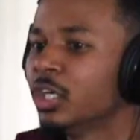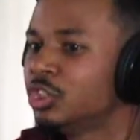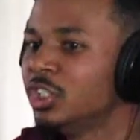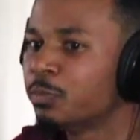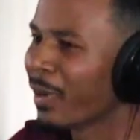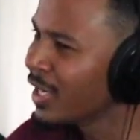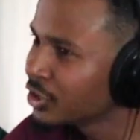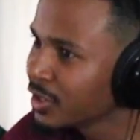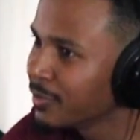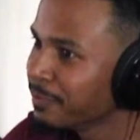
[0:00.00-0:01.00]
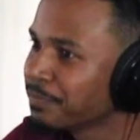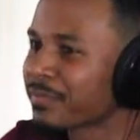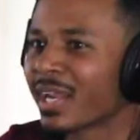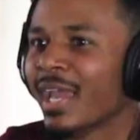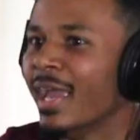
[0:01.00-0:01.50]
she's patient
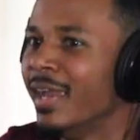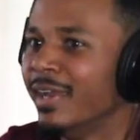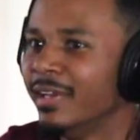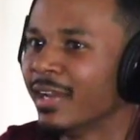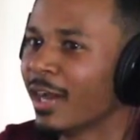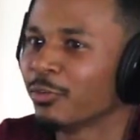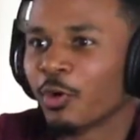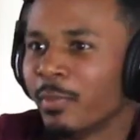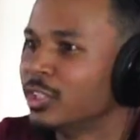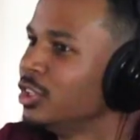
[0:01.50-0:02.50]
and I don't know, man.